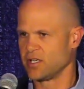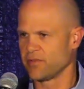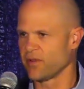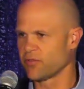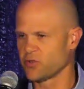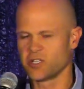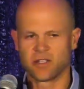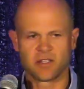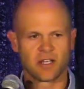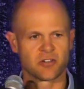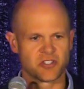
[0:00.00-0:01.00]
If you've ever done
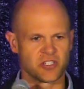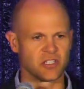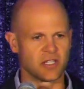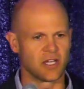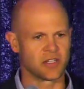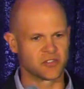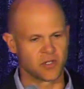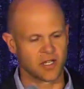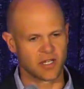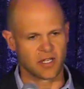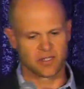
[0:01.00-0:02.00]
that or seen that, so
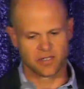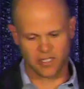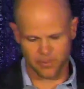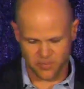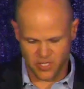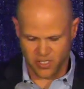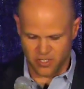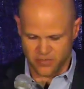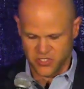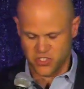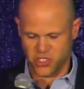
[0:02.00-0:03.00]
I get up kind of
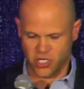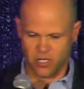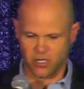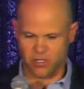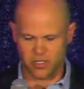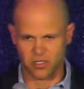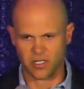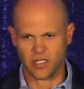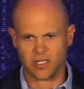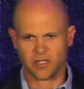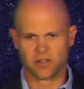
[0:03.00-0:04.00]
on this chair, and
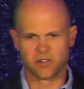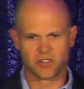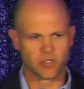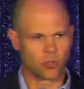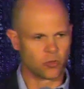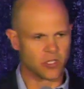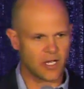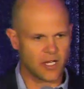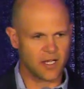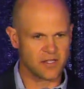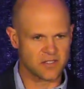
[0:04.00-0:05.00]
there's this older
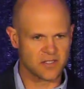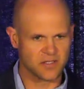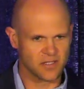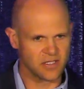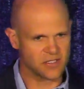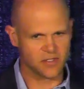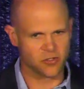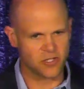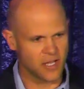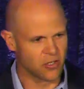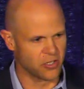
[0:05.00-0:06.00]
guy. He's either
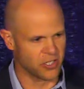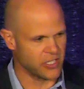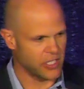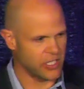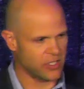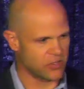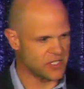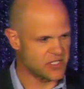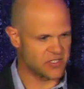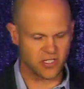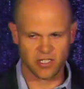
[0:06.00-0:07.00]
down on a knee or
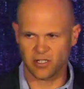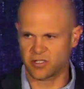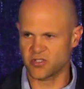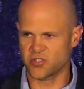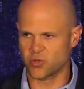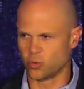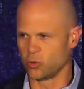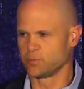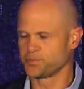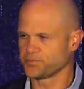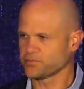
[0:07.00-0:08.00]
he's sitting on a
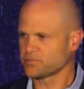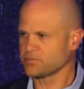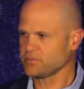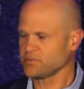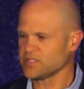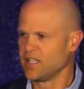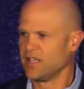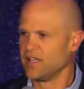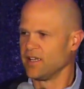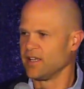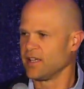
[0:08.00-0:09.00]
stool.
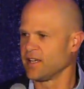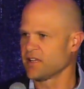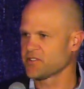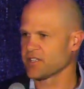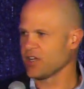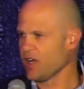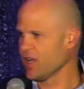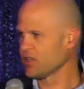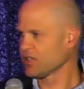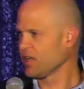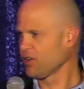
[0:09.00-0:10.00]
And I was like,
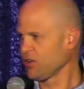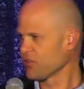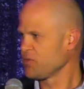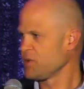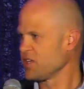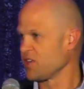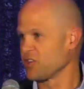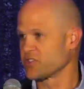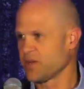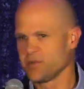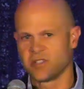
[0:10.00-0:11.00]
how long have you been here? He
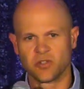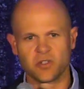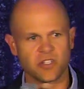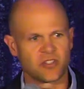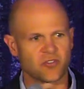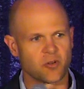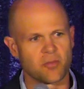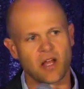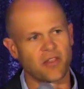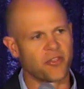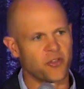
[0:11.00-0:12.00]
goes, I've been doing this for
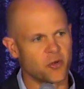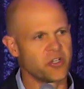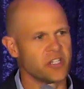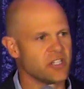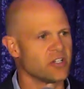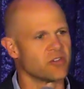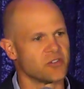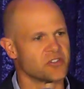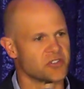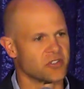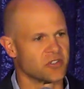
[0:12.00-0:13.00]
about 30
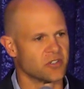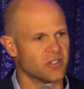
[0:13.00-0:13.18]
years.